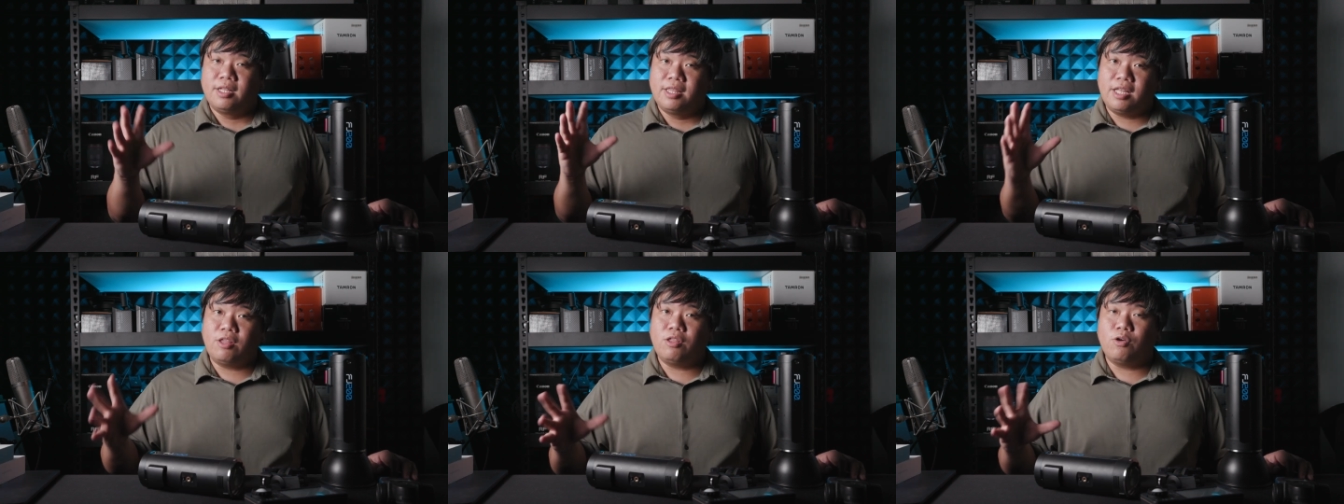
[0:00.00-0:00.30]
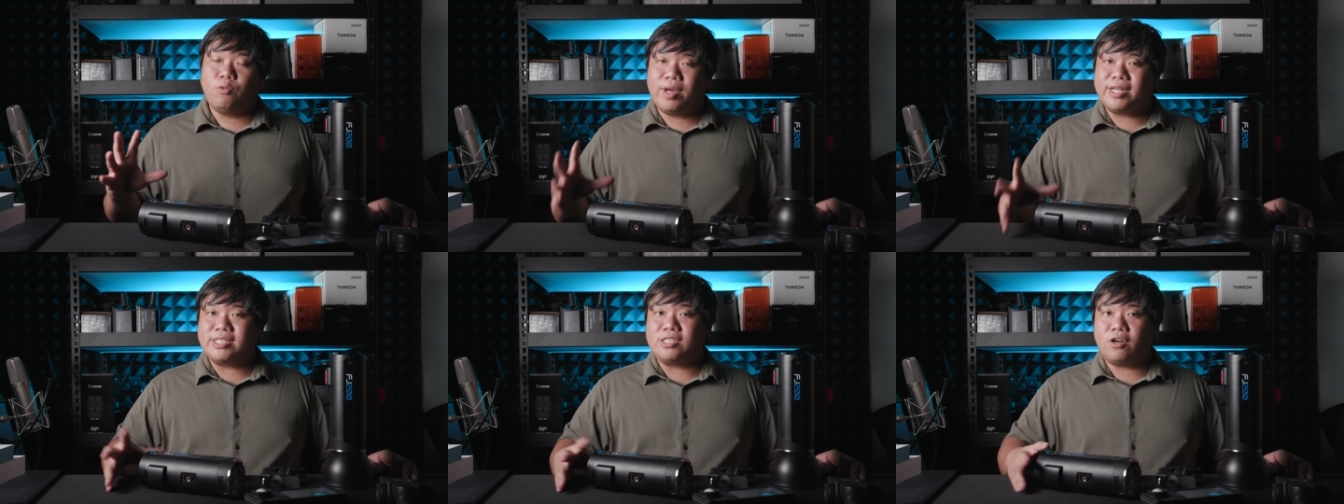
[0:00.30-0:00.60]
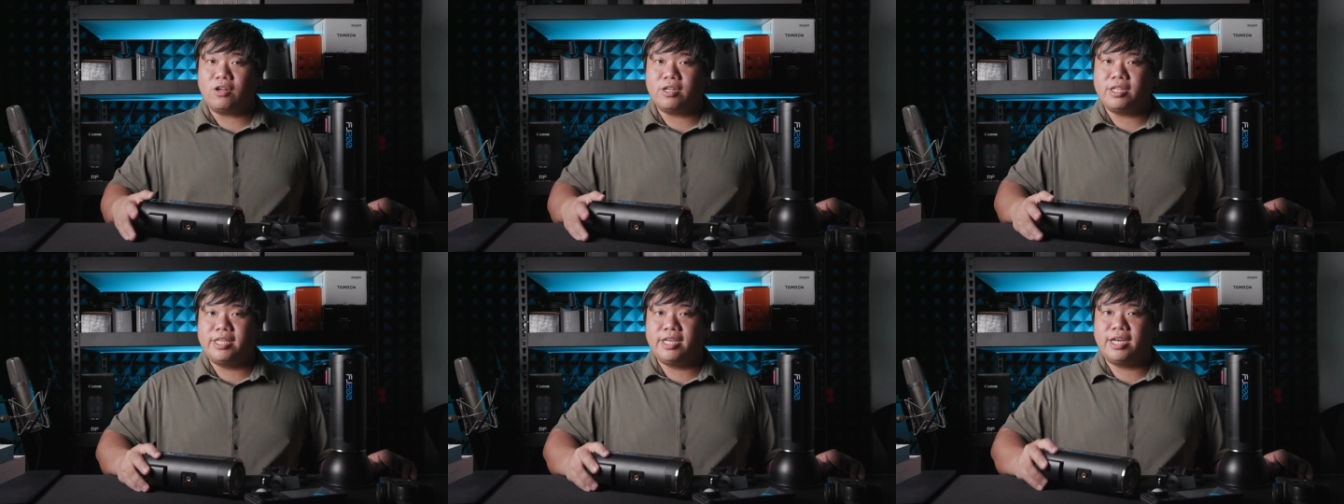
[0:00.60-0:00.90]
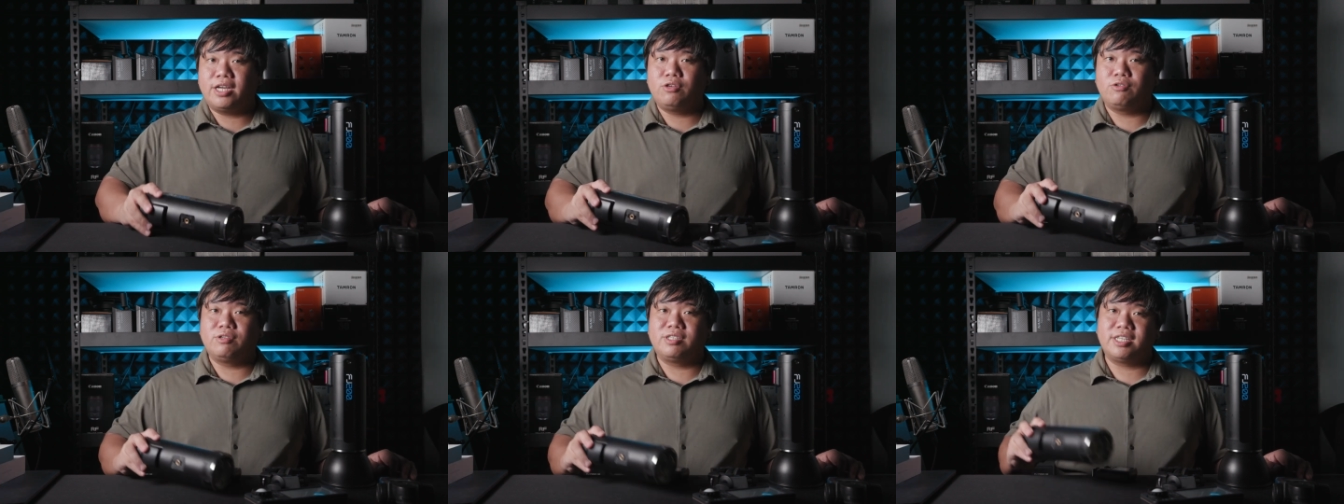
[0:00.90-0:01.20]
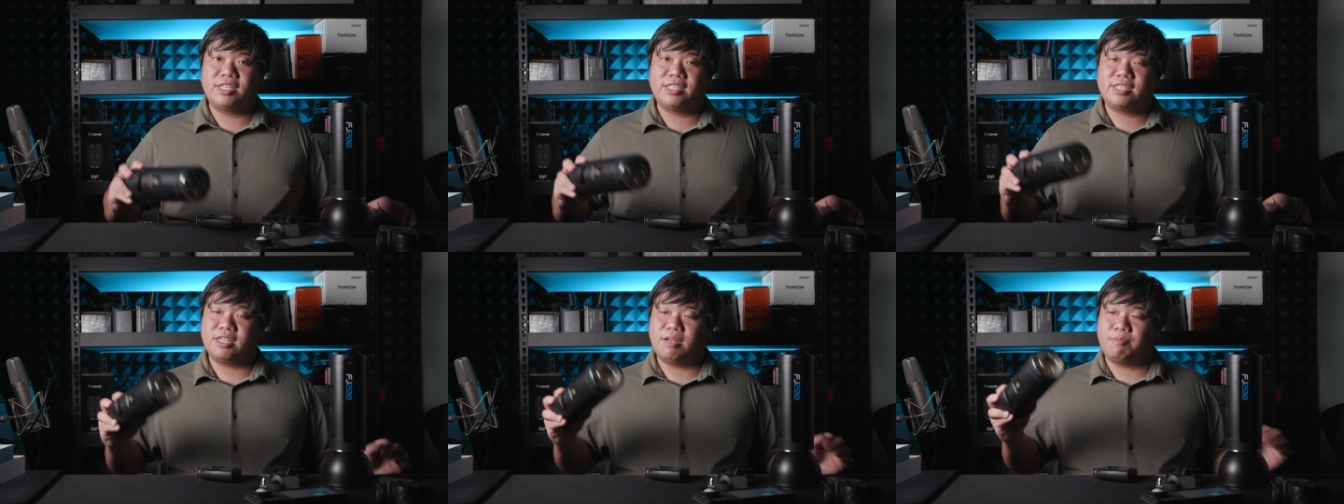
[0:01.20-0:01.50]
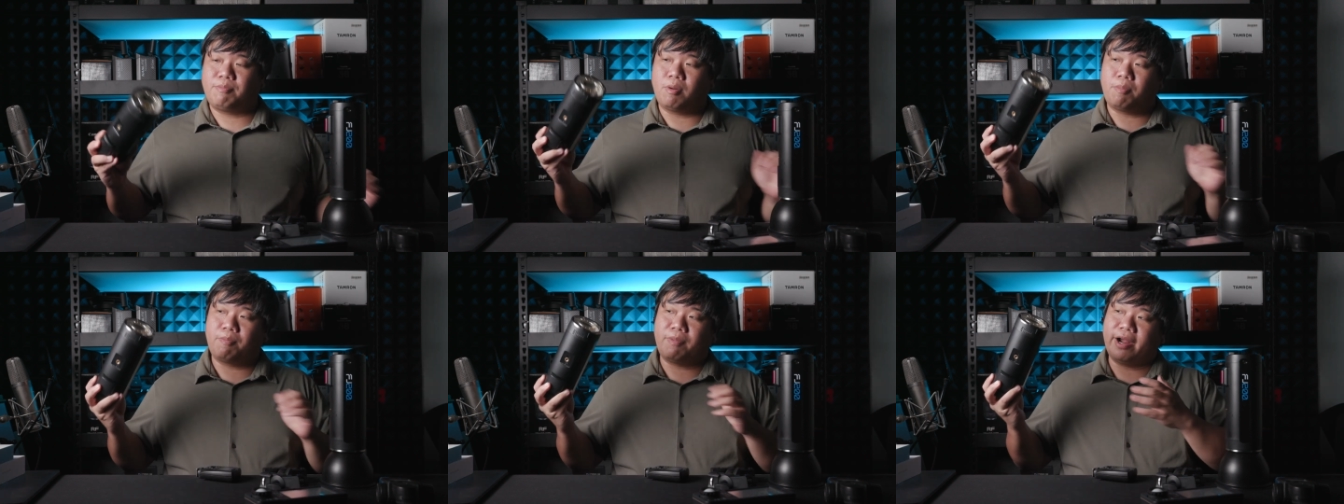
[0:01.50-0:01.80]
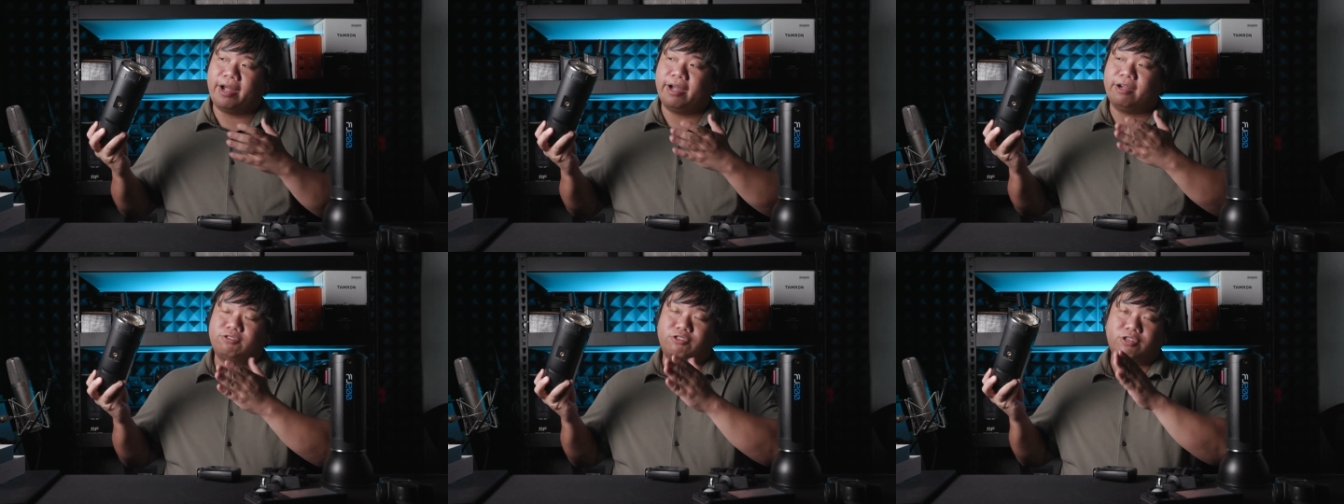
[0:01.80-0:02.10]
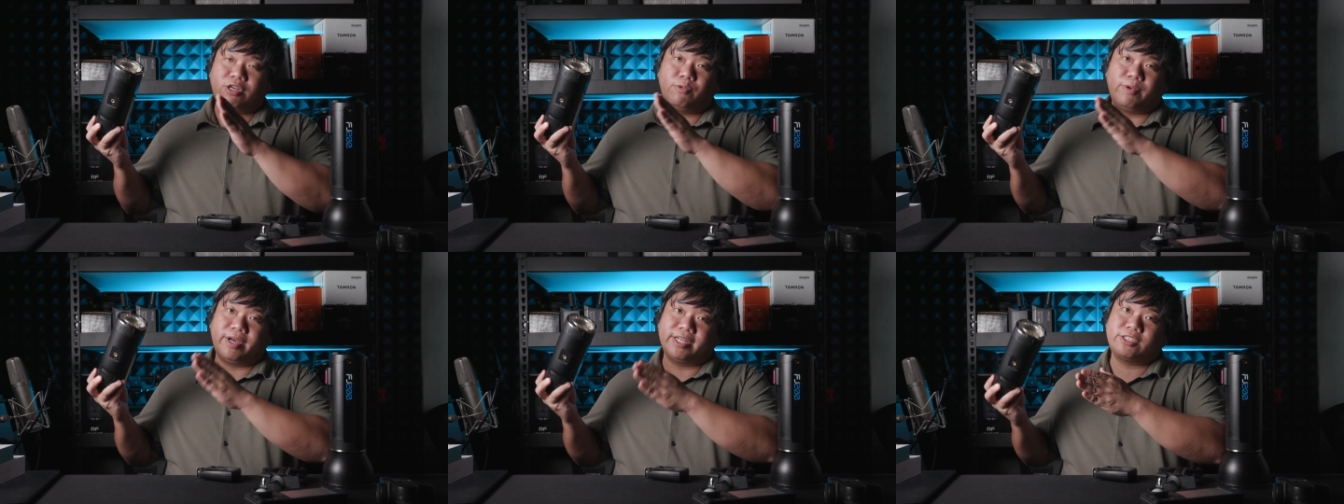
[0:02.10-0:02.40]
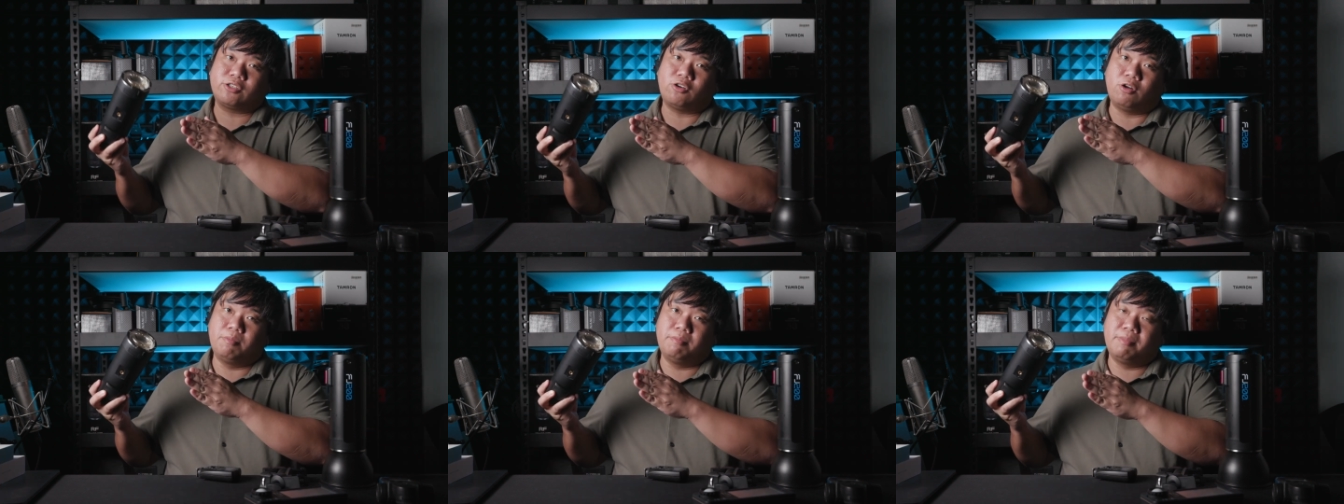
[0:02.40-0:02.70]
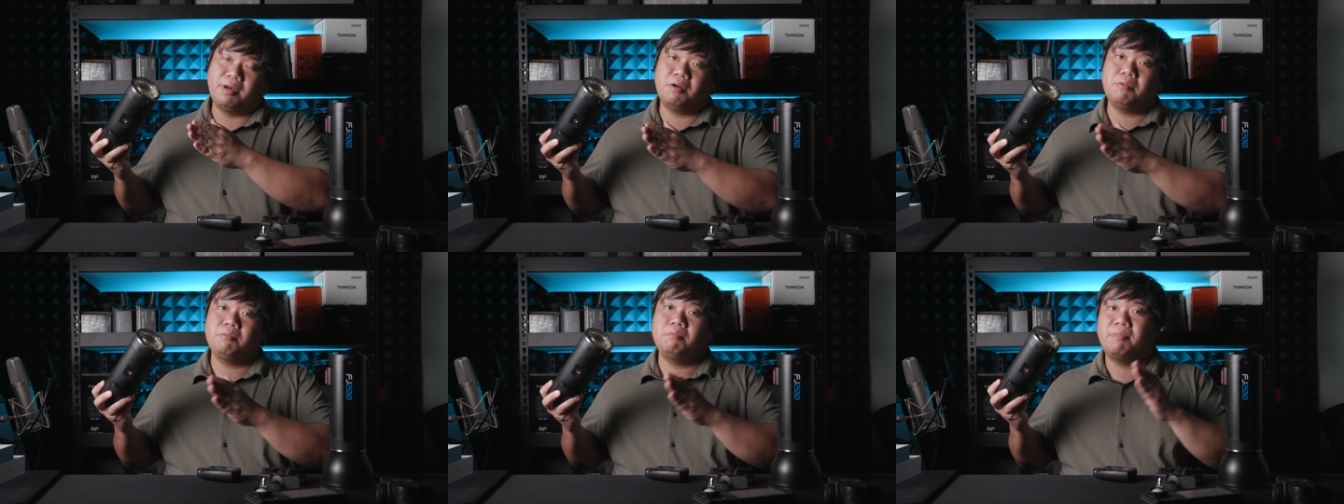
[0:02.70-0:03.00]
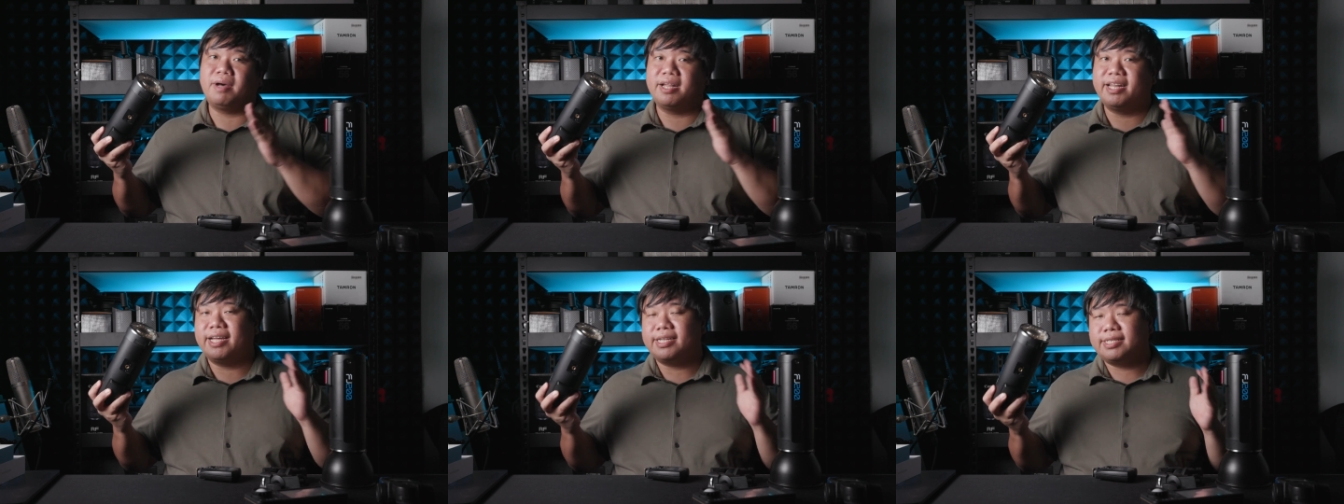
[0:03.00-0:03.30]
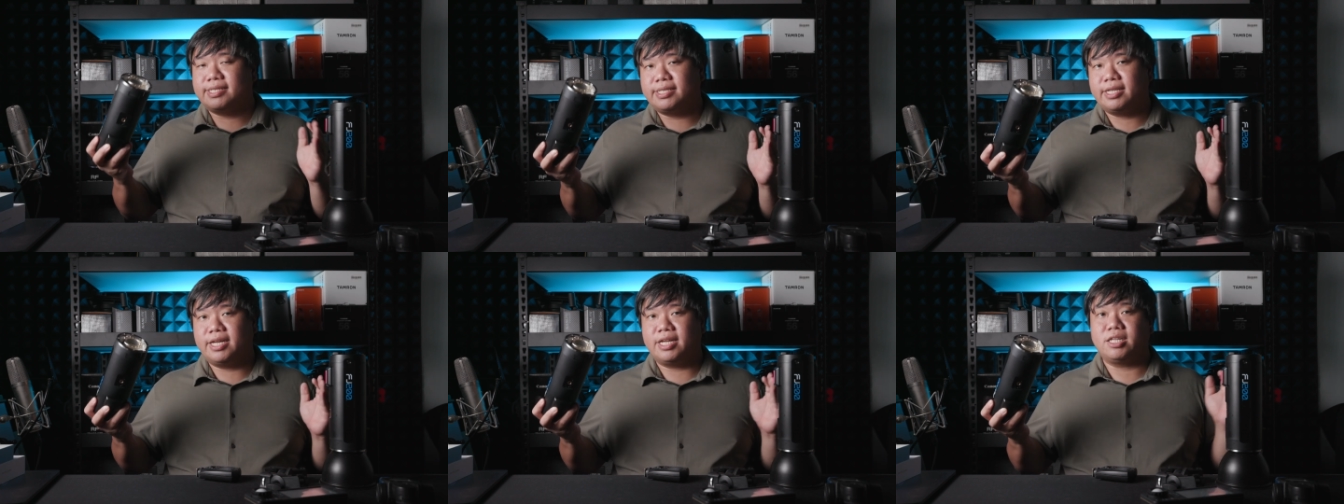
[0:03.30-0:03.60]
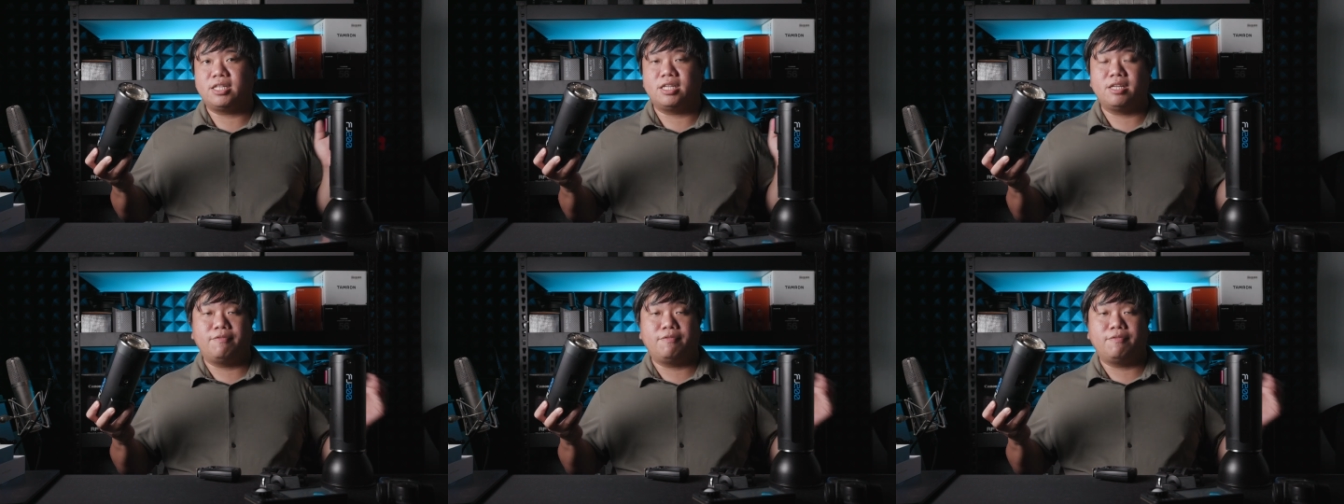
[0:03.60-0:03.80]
Now the Westcott here uses a proprietary Westcott mount, but that said,